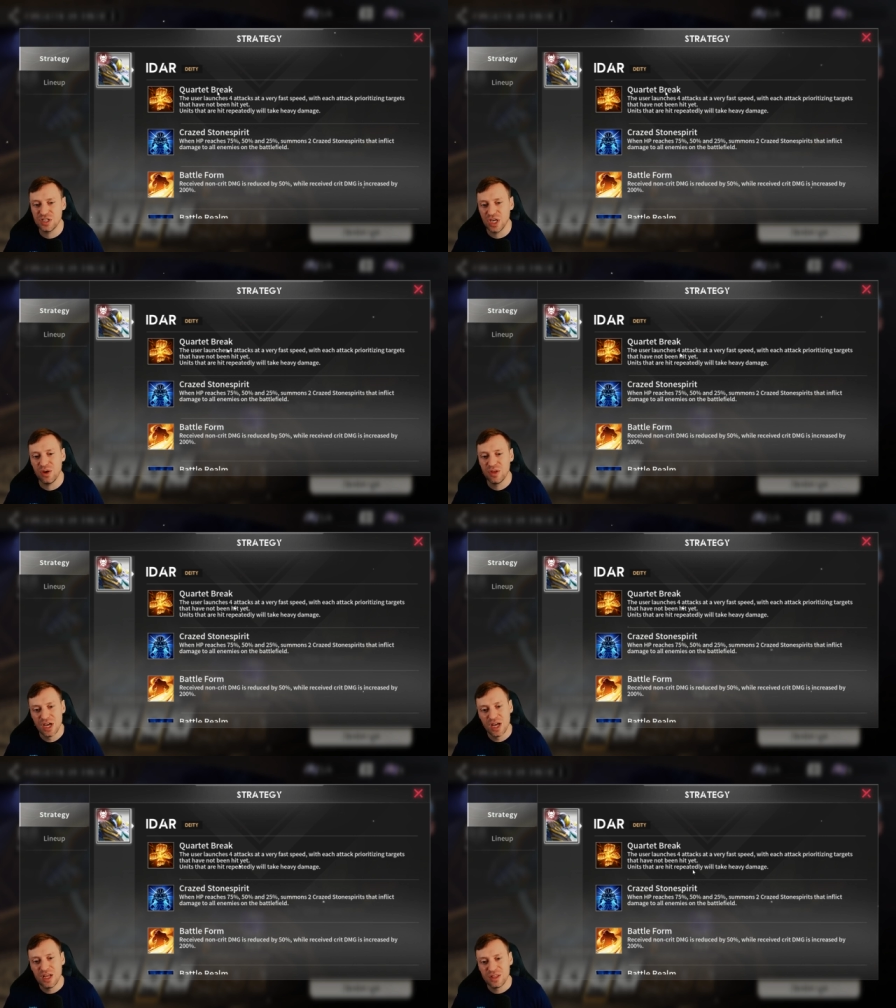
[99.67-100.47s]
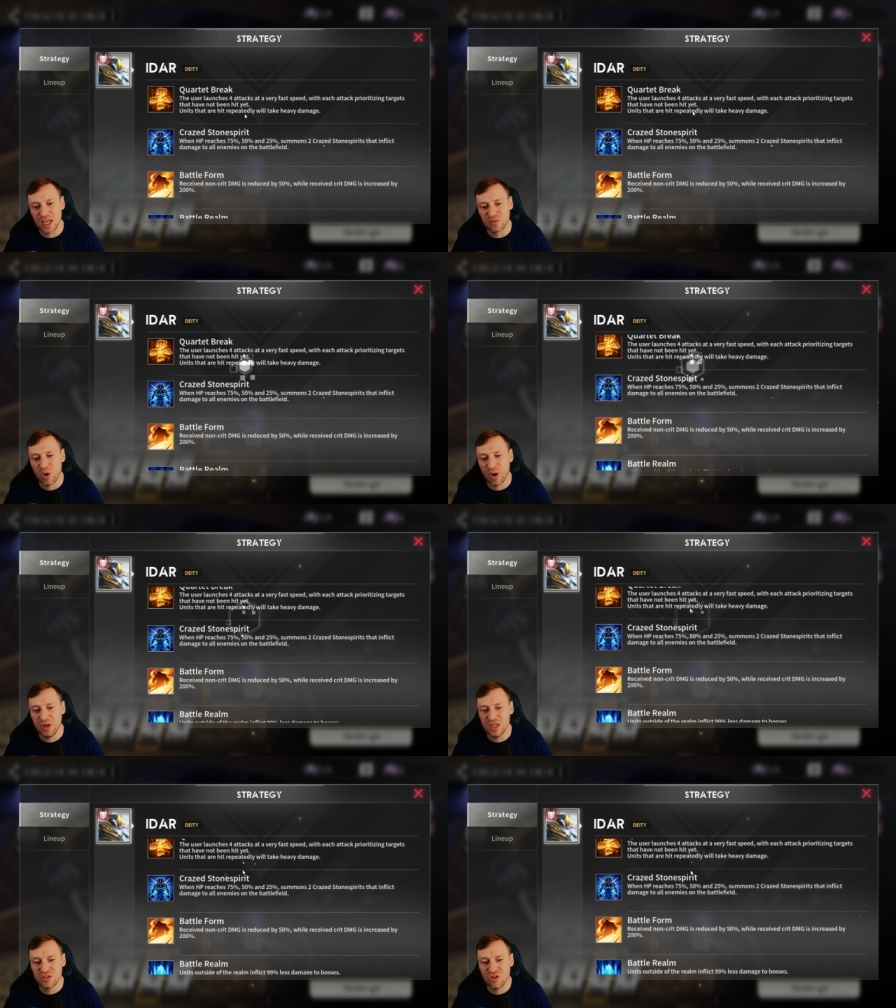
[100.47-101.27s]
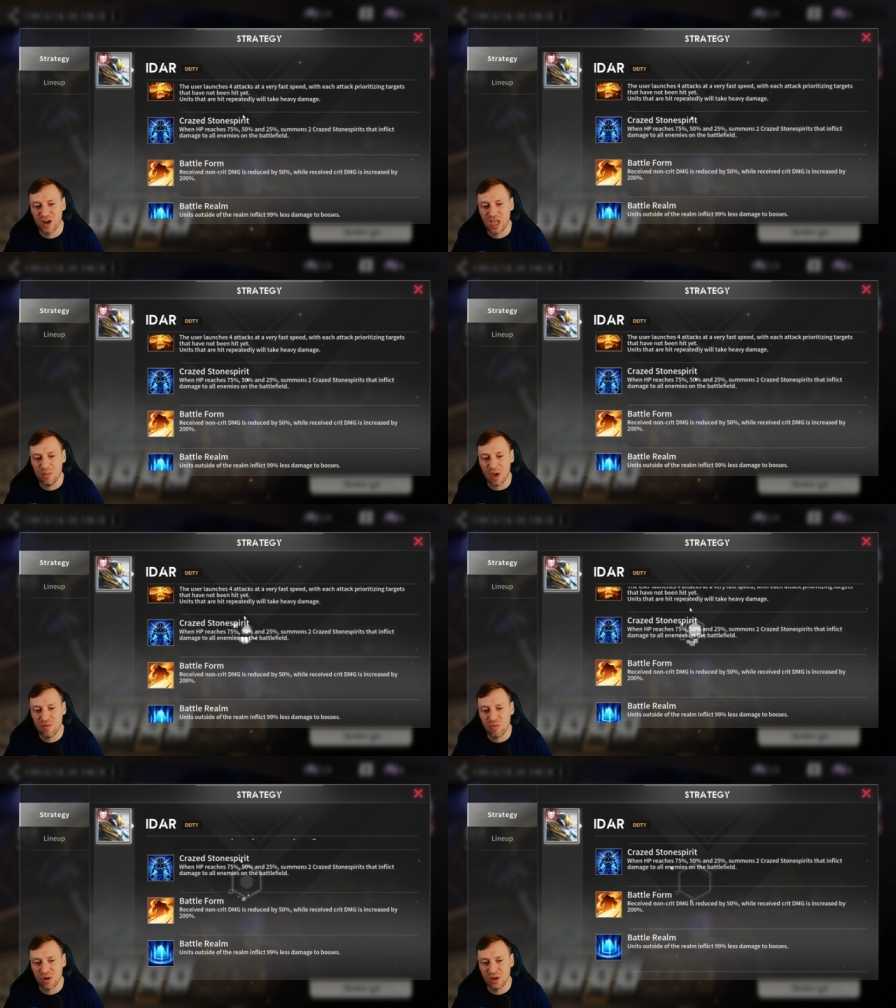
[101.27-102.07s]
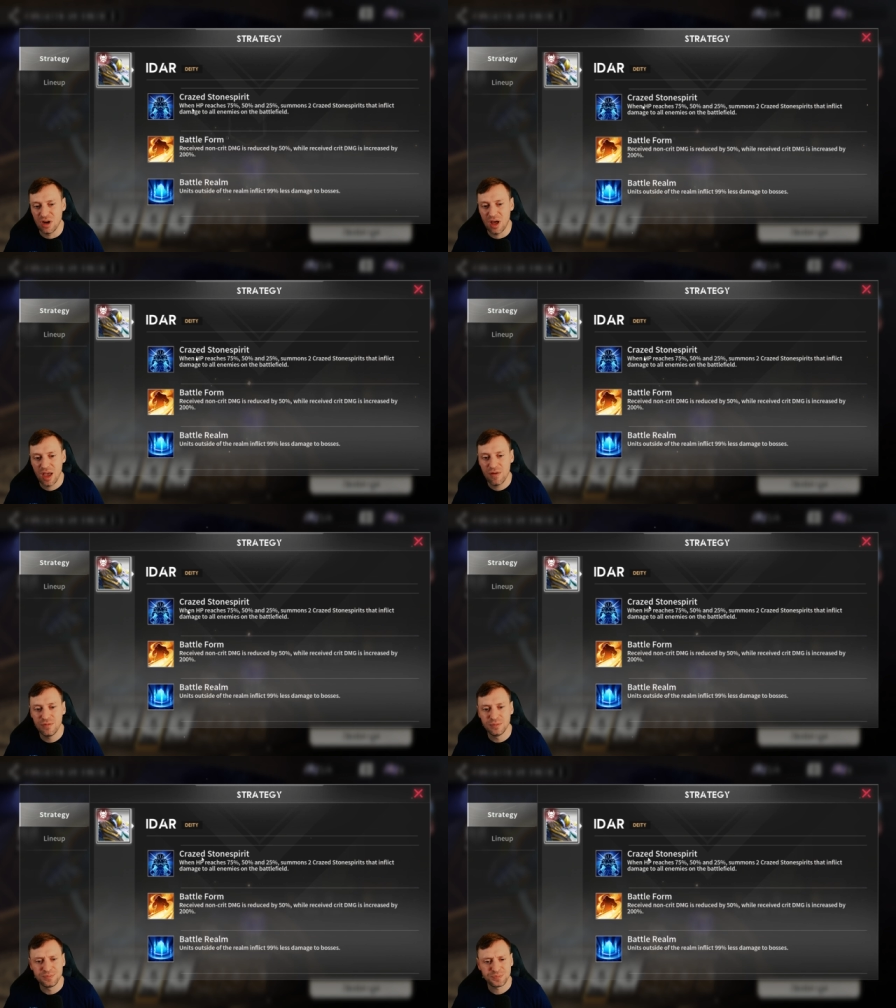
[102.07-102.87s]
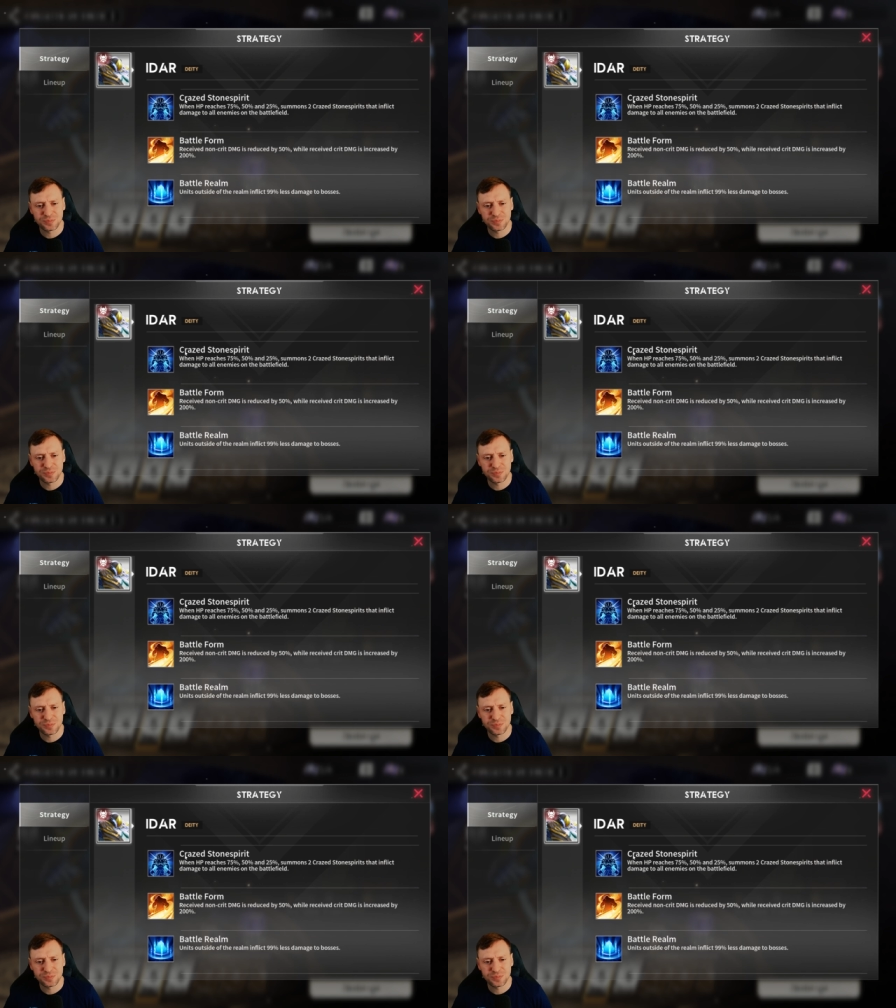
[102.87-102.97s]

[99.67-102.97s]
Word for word: So you, that's why we need to try and keep everyone alive.